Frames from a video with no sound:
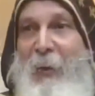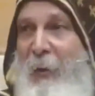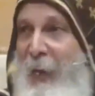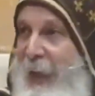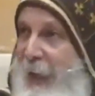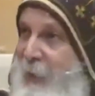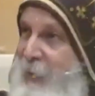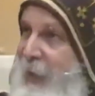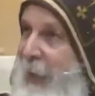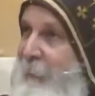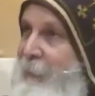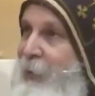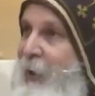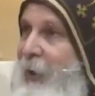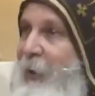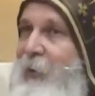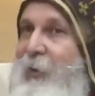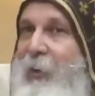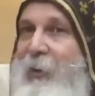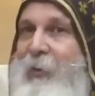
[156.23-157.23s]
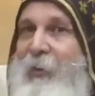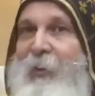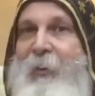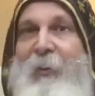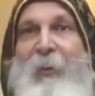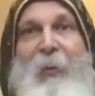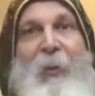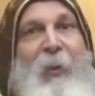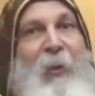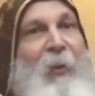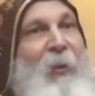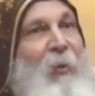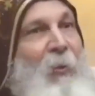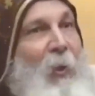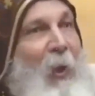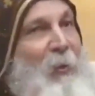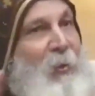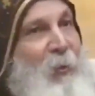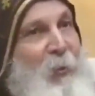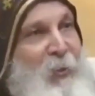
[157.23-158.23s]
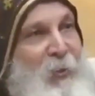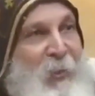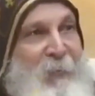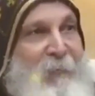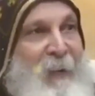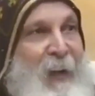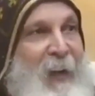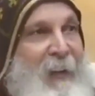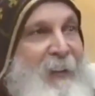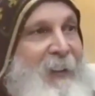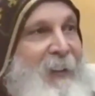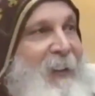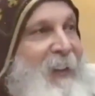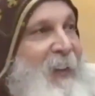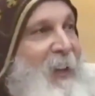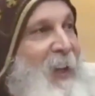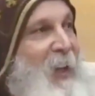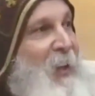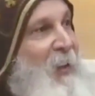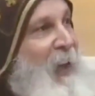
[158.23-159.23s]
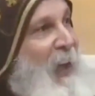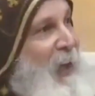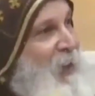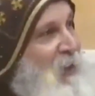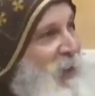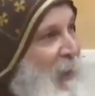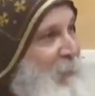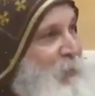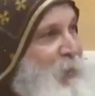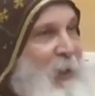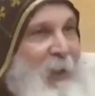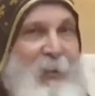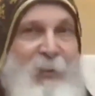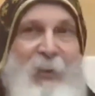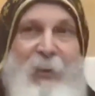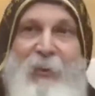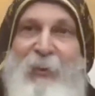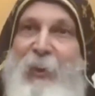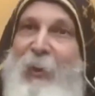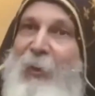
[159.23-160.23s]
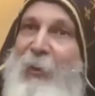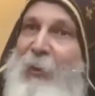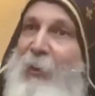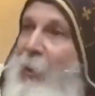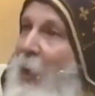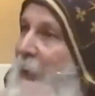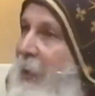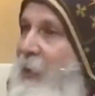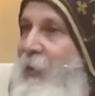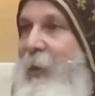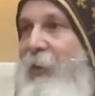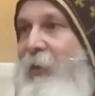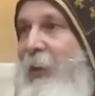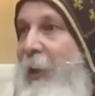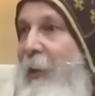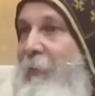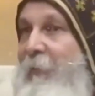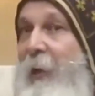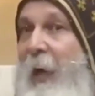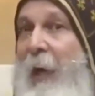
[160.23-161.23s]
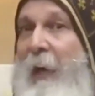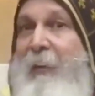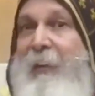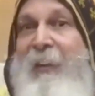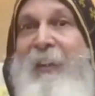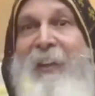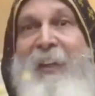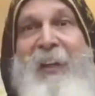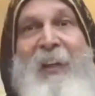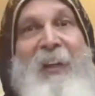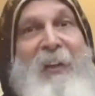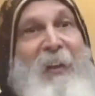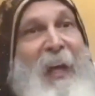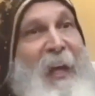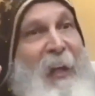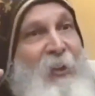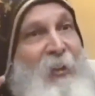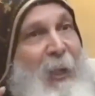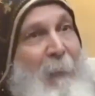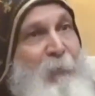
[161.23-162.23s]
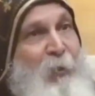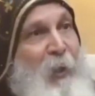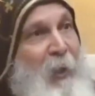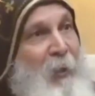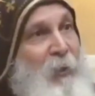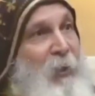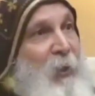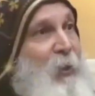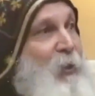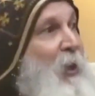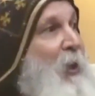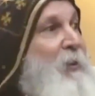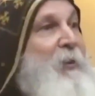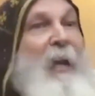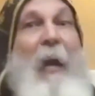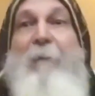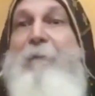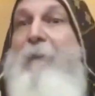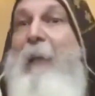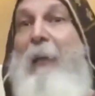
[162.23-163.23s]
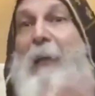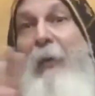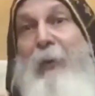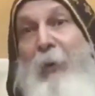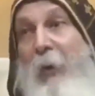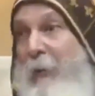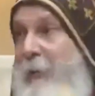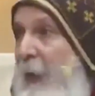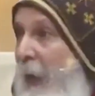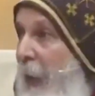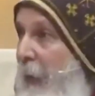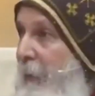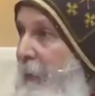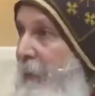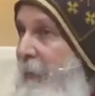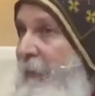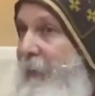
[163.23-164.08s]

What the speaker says: They accept Jesus, not crucified. They accept Jesus, not as the Son of God. They accept Jesus, definitely not God.